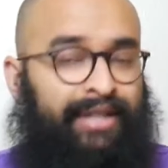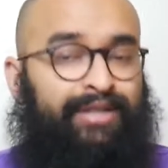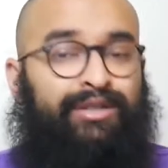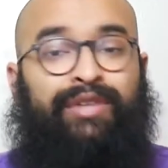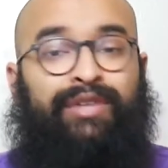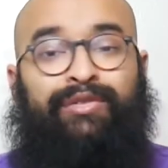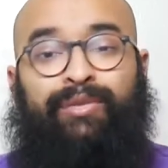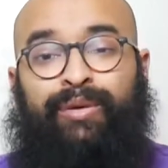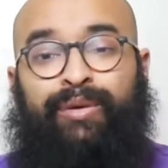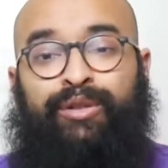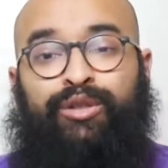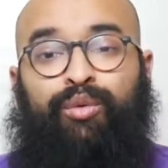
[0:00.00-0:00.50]
So I
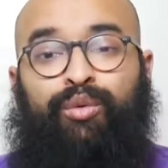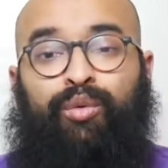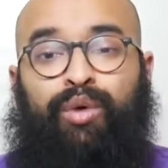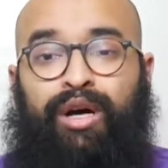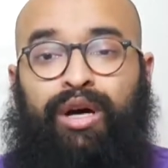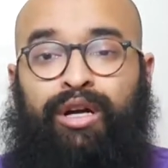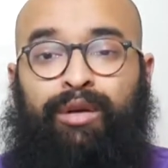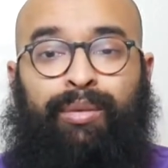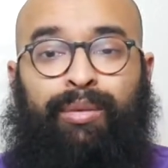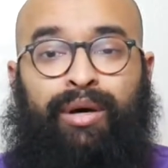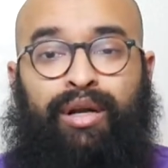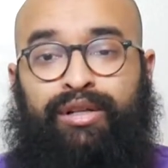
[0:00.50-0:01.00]
have a bunch of
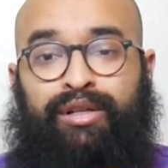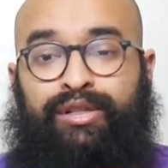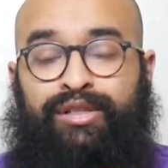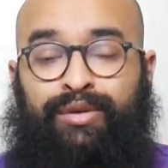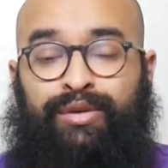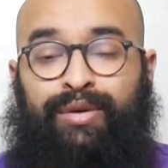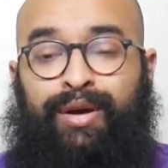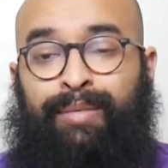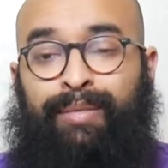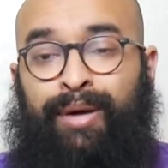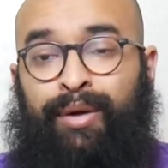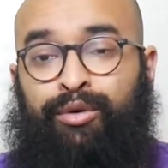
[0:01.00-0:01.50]
water bottles
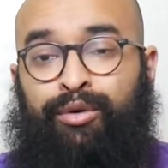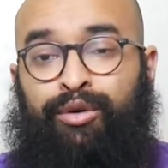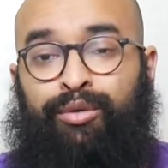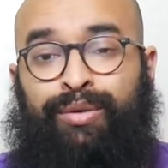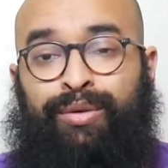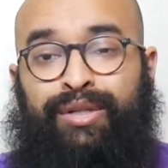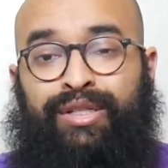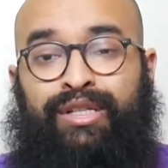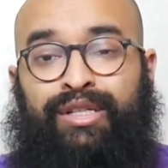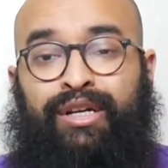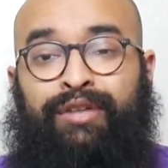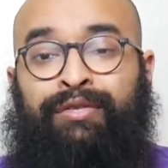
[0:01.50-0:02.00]
around my room
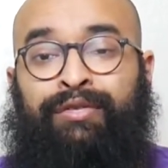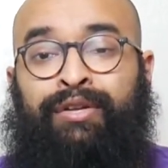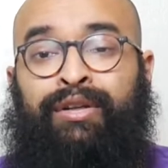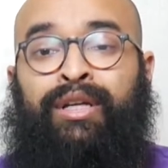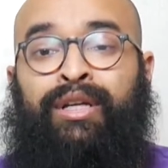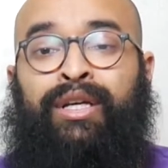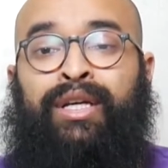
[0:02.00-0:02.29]
and stuff,